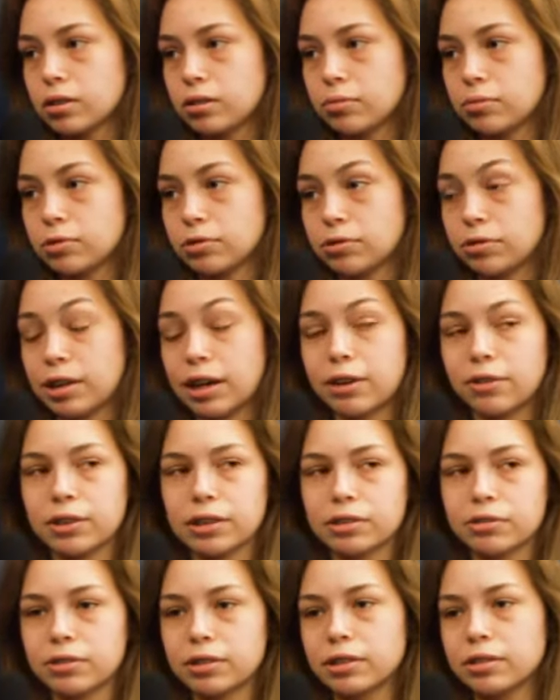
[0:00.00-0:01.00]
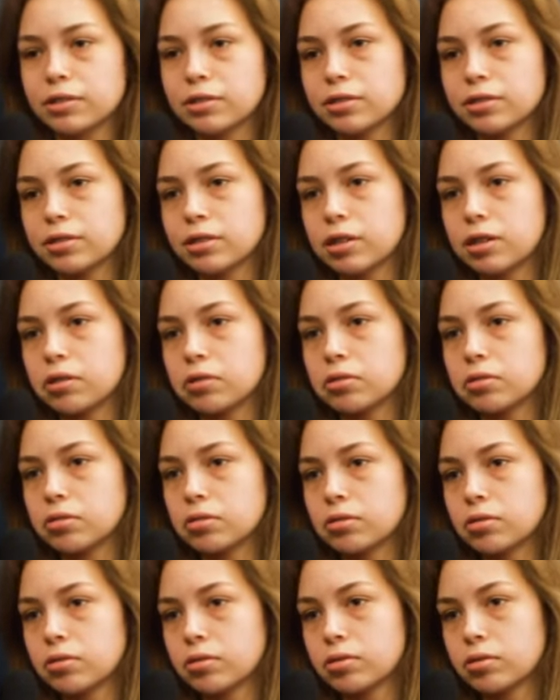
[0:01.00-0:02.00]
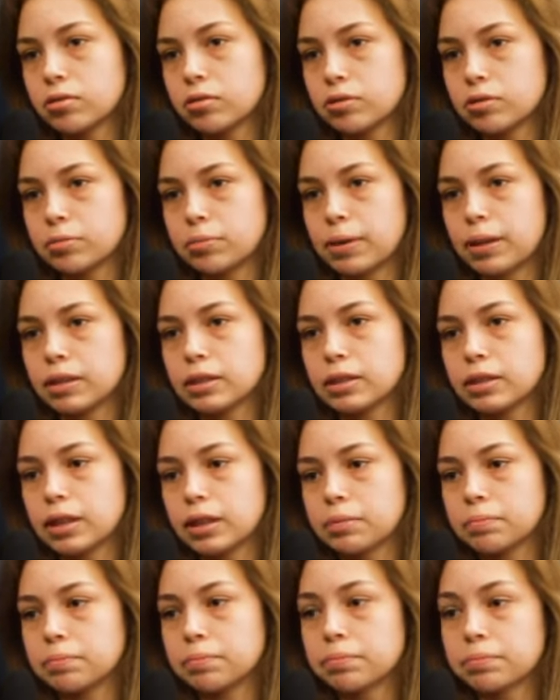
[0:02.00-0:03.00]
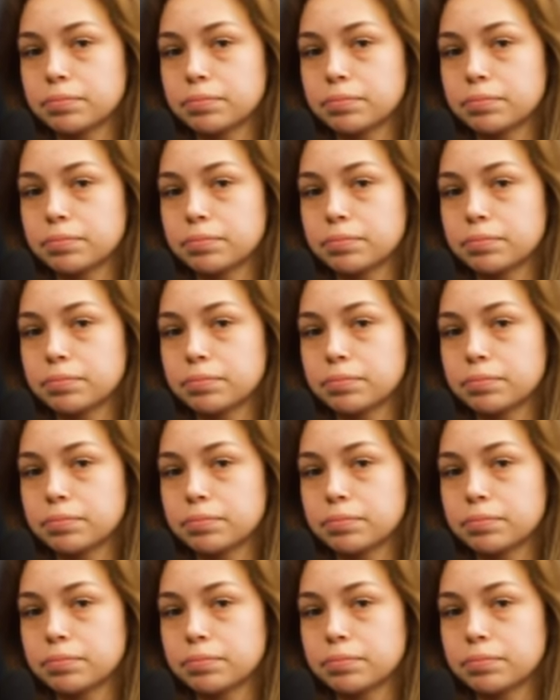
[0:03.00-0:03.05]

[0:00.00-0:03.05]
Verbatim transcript: which are now eighth graders, so it is about the same.